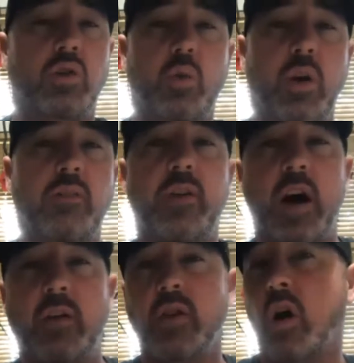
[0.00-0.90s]

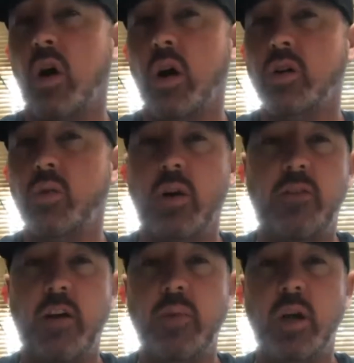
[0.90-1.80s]

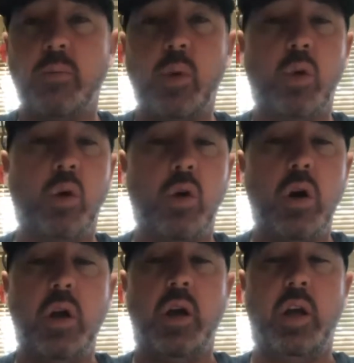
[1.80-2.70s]
25-meter pool,
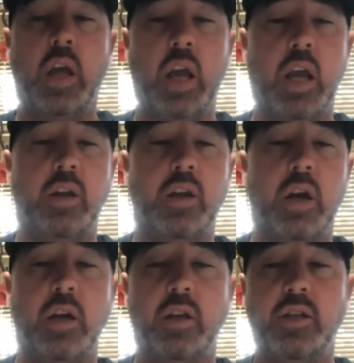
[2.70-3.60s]
and
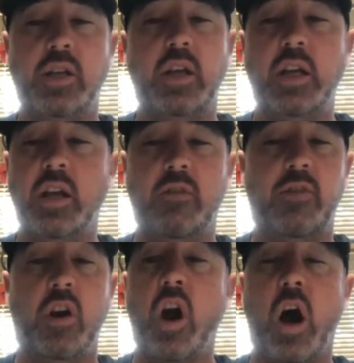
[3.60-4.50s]
he did a
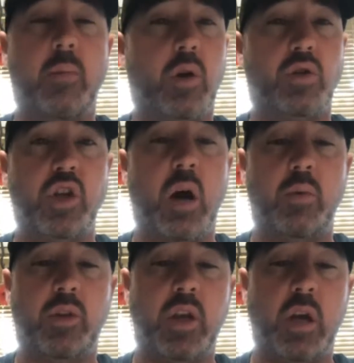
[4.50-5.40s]
phenomenal job
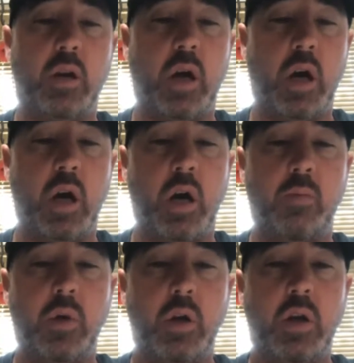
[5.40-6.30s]
with it.
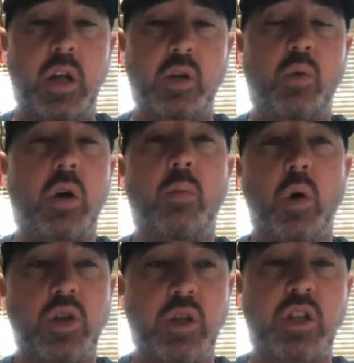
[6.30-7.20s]
It is one of the
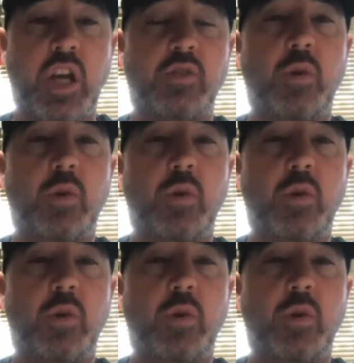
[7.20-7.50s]
most successful